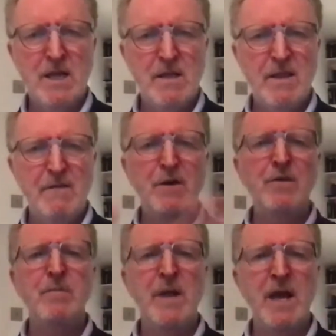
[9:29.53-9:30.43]
they feel
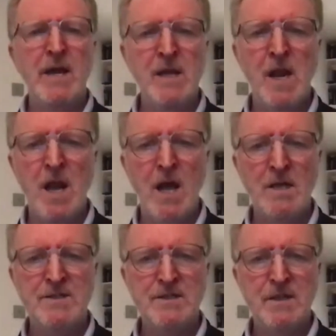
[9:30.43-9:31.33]
they're behind
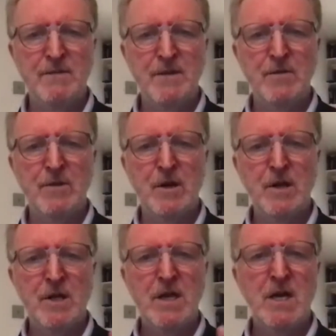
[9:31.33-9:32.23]
glass. They feel they're
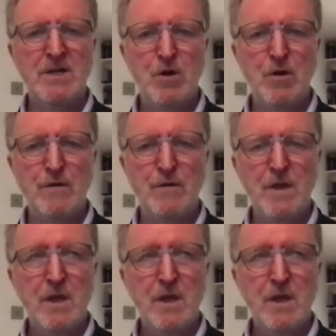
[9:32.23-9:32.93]
cut off.